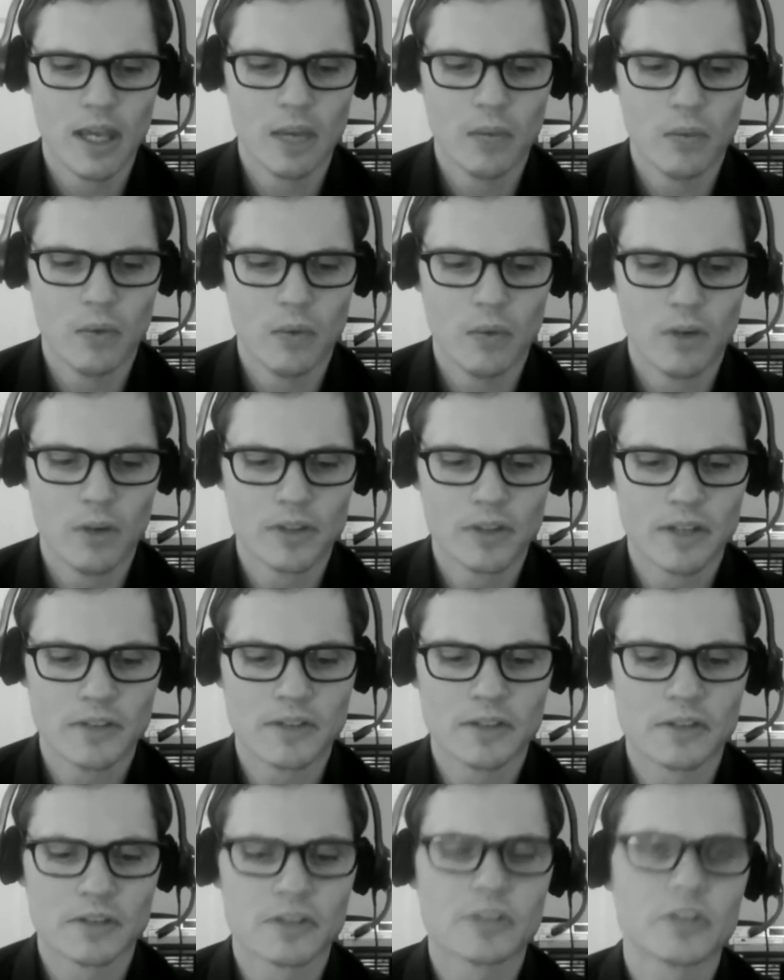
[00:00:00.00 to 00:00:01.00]
where it
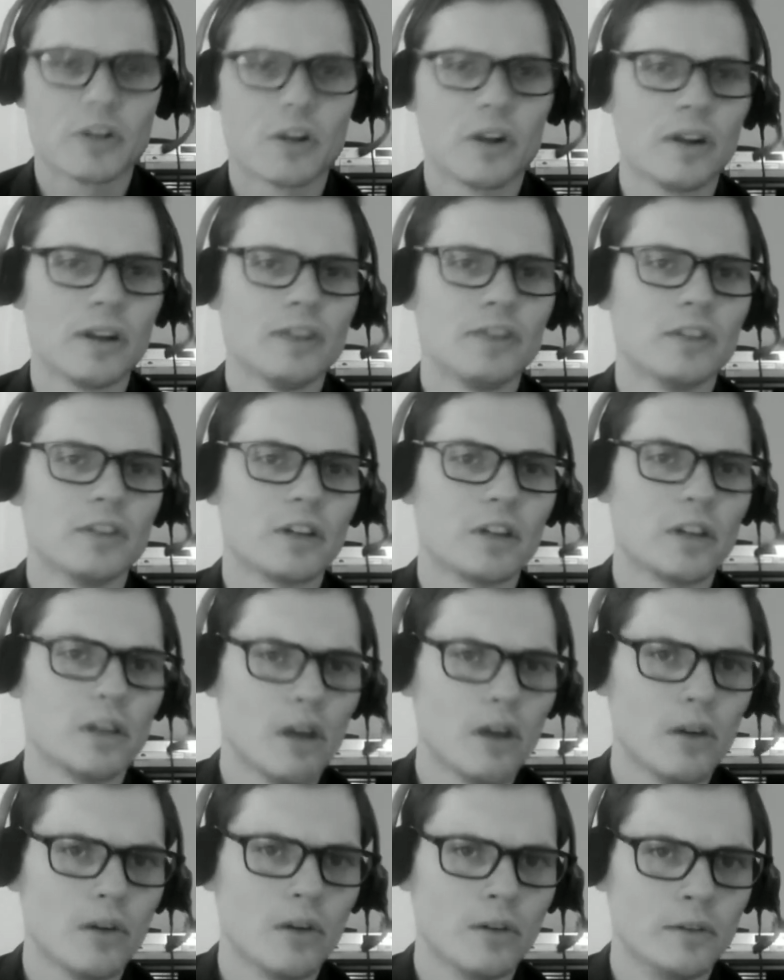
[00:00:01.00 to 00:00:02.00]
says to start as a
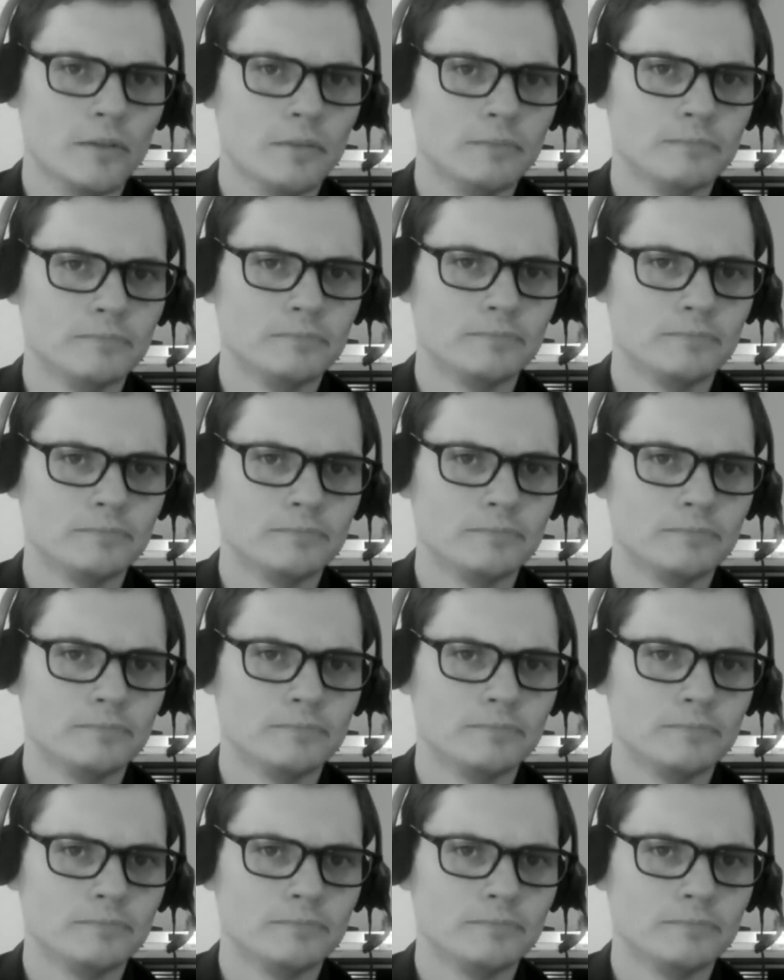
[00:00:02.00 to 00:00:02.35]
clone,